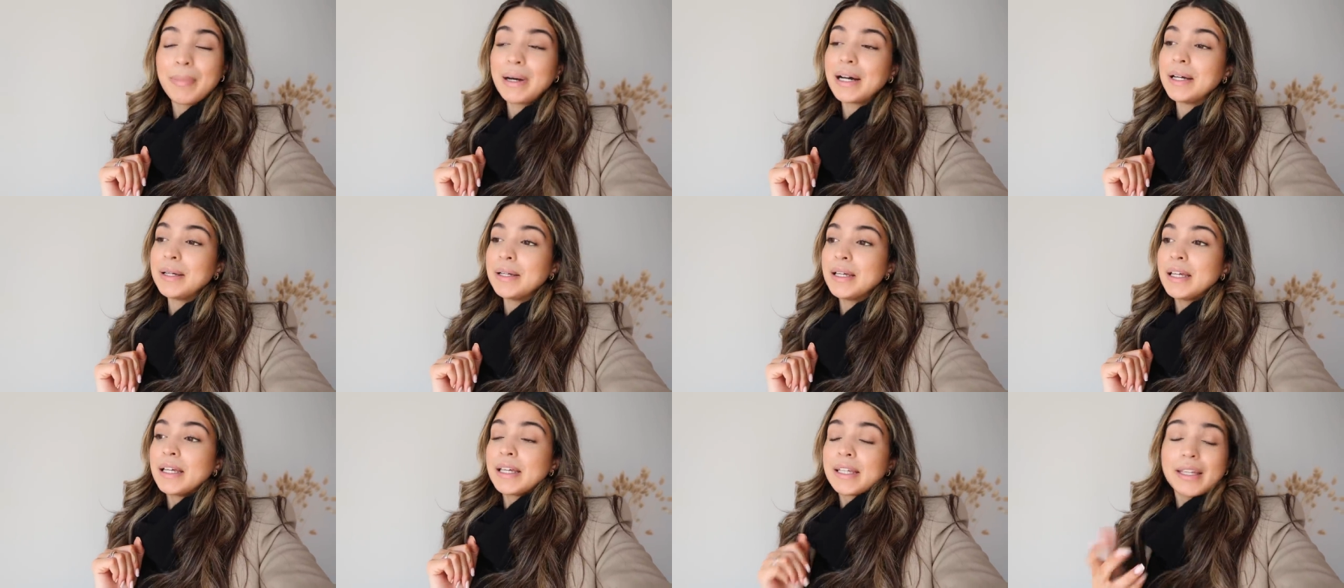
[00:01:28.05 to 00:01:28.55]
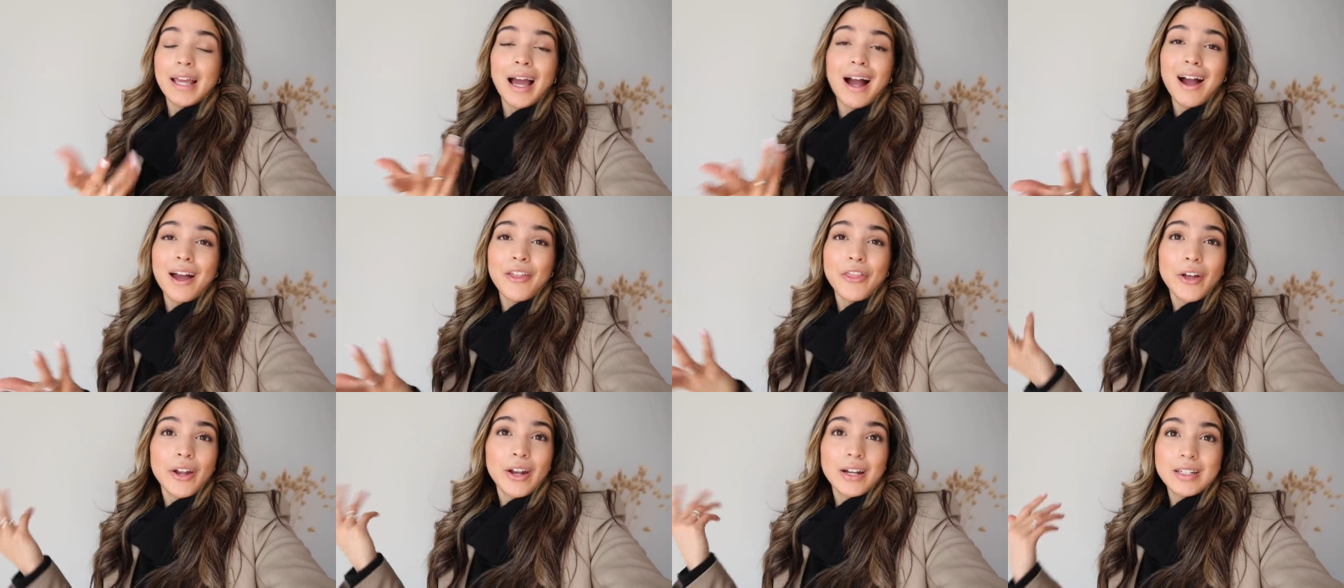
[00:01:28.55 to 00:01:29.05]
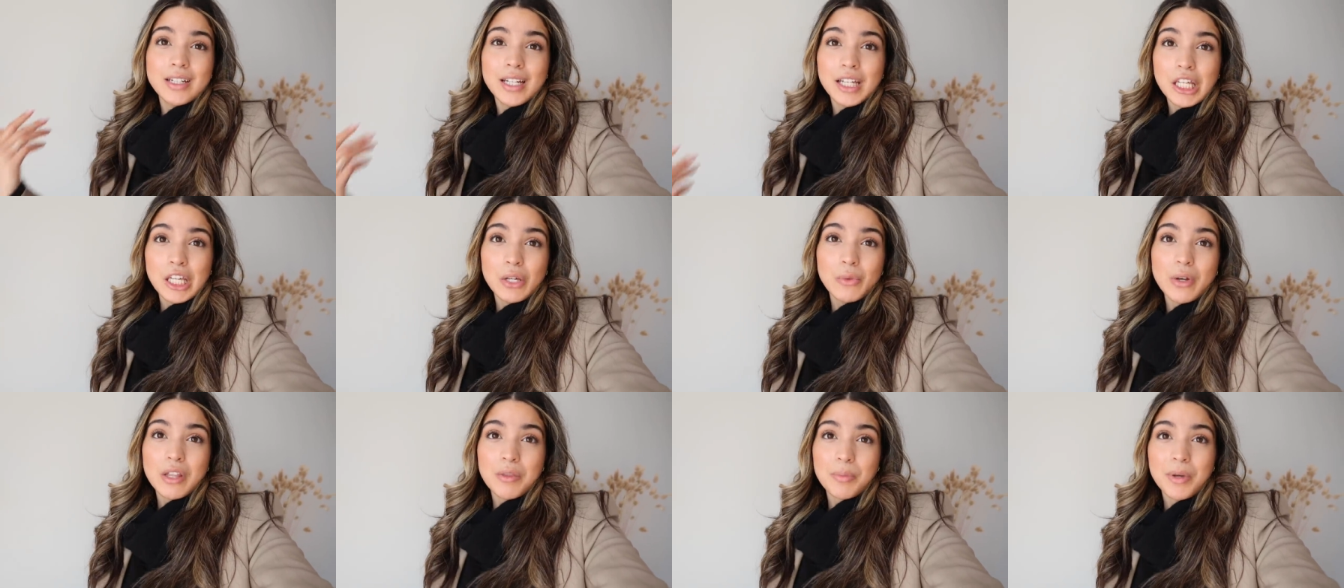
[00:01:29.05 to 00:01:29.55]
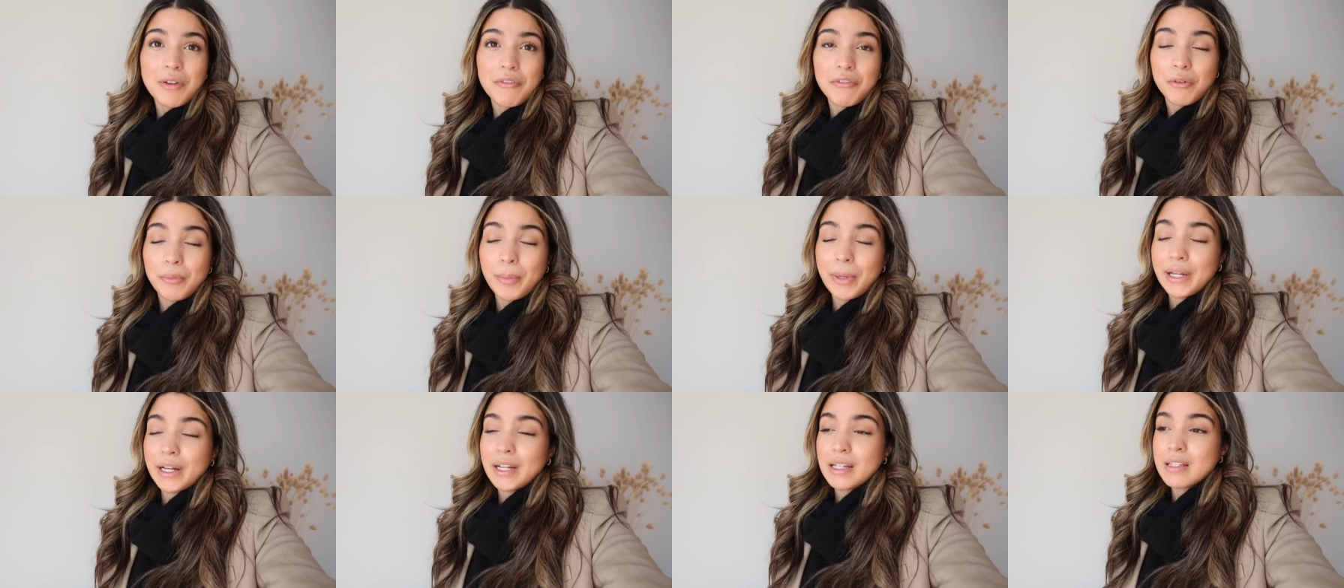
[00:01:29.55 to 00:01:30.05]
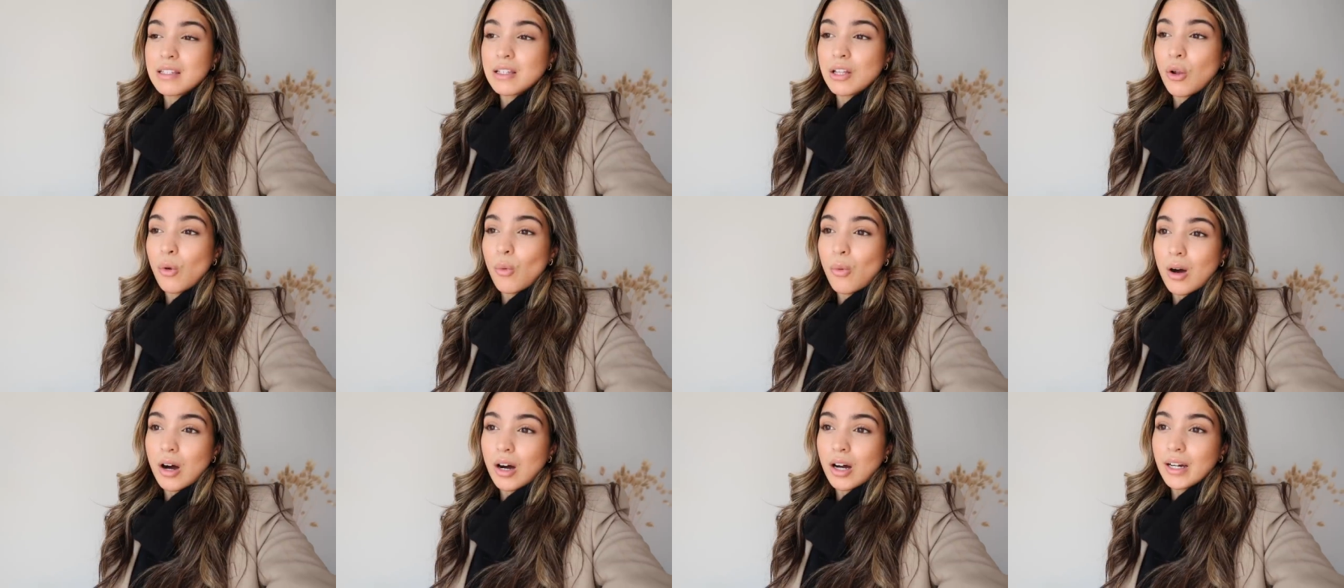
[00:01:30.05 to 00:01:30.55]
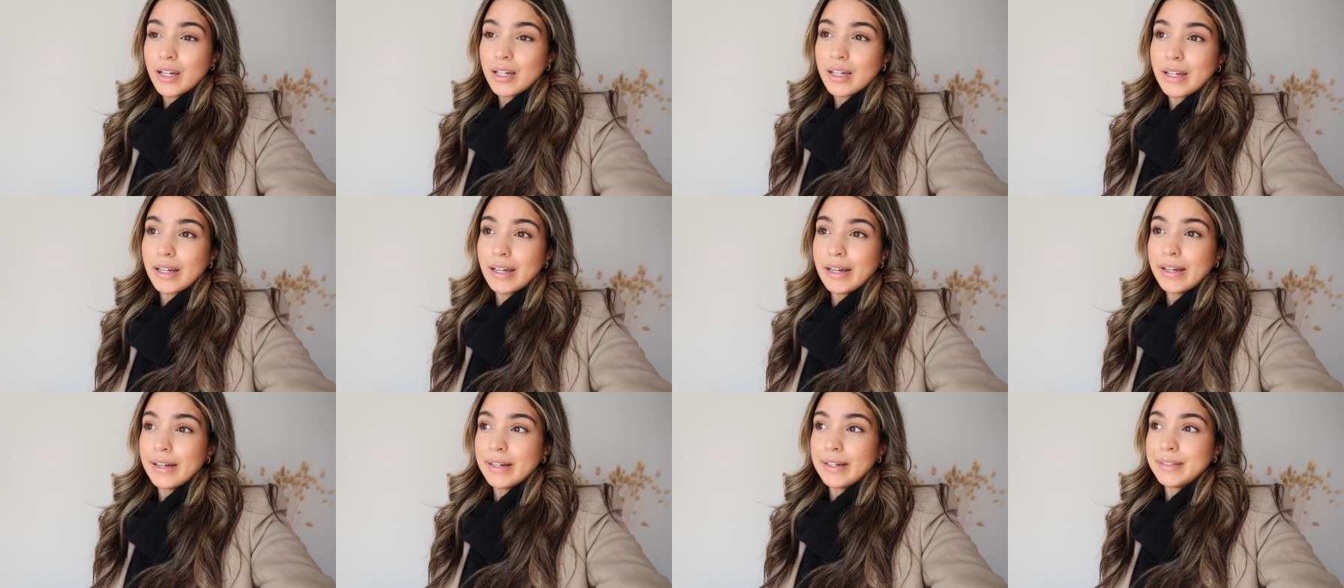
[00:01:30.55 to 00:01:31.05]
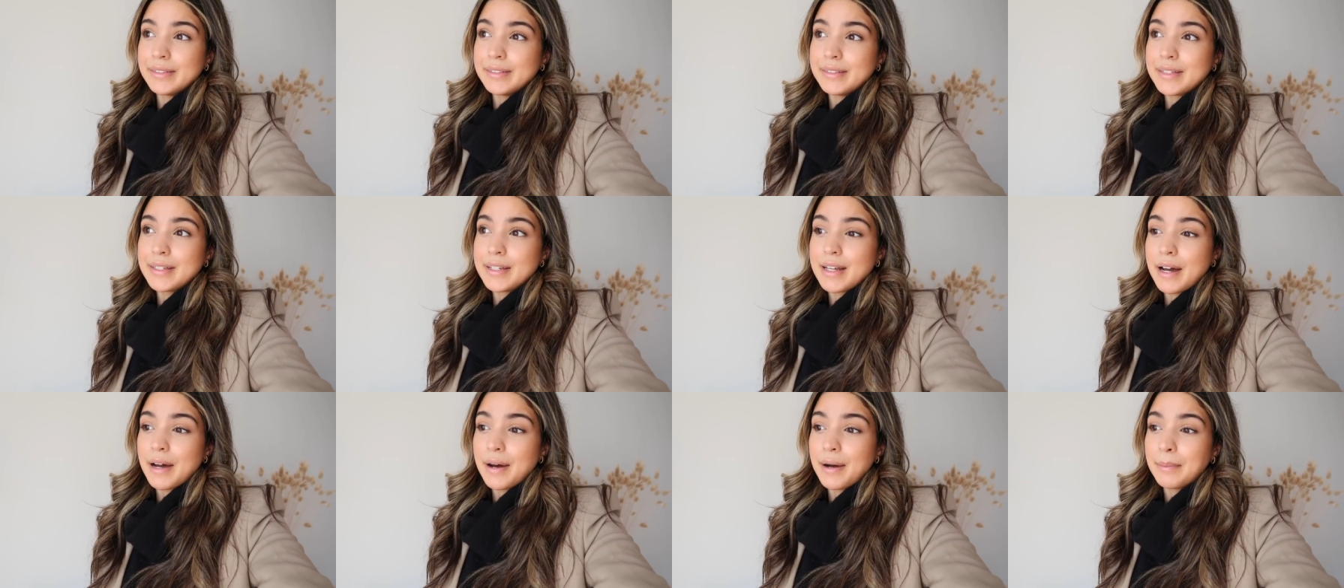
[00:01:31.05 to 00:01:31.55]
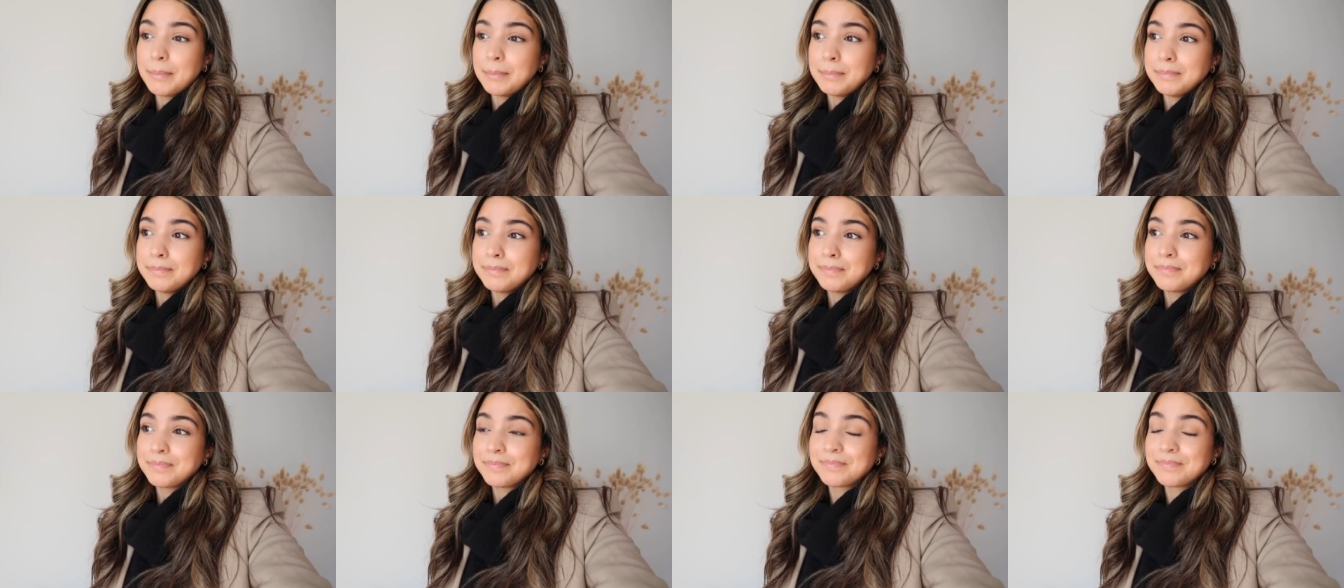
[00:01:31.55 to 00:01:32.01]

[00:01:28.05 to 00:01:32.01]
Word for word: But yeah, I thought I'd take you with me for my nice little walk and um,